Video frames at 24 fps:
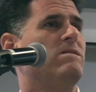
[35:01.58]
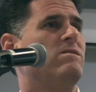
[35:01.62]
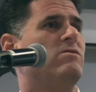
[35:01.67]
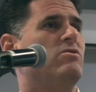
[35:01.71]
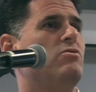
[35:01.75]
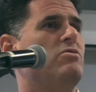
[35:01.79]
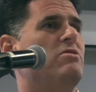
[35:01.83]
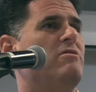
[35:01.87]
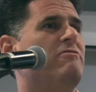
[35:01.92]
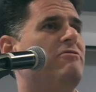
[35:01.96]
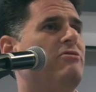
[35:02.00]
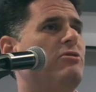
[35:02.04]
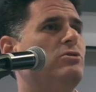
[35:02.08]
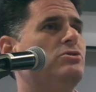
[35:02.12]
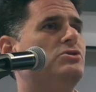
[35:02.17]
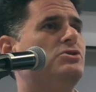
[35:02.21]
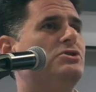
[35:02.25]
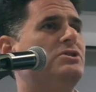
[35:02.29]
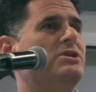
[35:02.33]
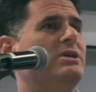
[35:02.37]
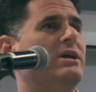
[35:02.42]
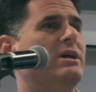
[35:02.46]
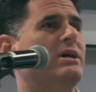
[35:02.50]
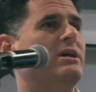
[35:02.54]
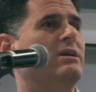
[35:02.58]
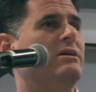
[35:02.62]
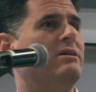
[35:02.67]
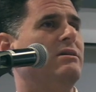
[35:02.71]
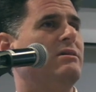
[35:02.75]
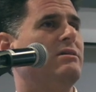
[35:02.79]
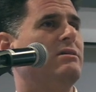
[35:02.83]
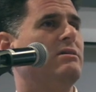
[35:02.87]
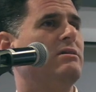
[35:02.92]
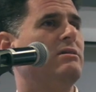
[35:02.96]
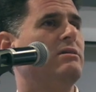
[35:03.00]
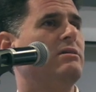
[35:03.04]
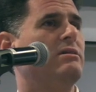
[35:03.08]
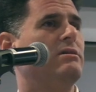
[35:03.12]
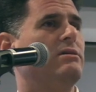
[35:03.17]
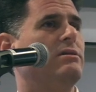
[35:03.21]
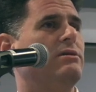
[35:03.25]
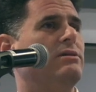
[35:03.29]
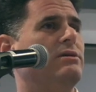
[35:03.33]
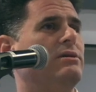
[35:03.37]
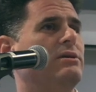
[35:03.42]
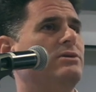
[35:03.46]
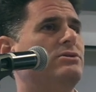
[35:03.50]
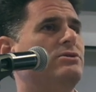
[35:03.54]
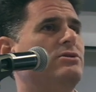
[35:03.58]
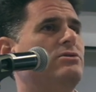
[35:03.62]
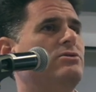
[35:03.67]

So the first thing is